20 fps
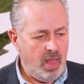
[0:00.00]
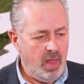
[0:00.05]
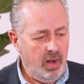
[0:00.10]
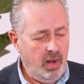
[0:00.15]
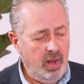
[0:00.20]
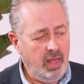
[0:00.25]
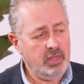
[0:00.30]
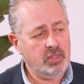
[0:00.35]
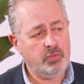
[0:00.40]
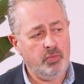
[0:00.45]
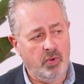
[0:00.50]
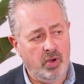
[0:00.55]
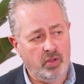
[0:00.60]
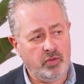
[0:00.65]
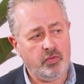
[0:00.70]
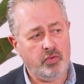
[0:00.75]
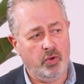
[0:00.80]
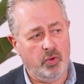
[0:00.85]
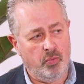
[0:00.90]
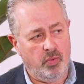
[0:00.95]
let's
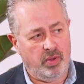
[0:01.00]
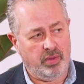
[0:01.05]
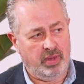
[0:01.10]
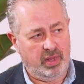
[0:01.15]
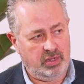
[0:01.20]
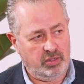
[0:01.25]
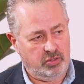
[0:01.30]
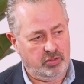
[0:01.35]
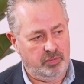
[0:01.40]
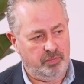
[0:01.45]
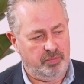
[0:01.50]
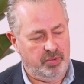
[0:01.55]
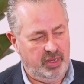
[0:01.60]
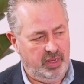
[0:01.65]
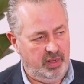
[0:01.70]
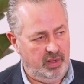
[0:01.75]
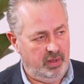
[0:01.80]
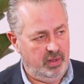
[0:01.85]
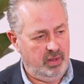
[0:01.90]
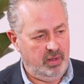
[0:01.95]
work through what that should
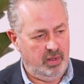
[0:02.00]
be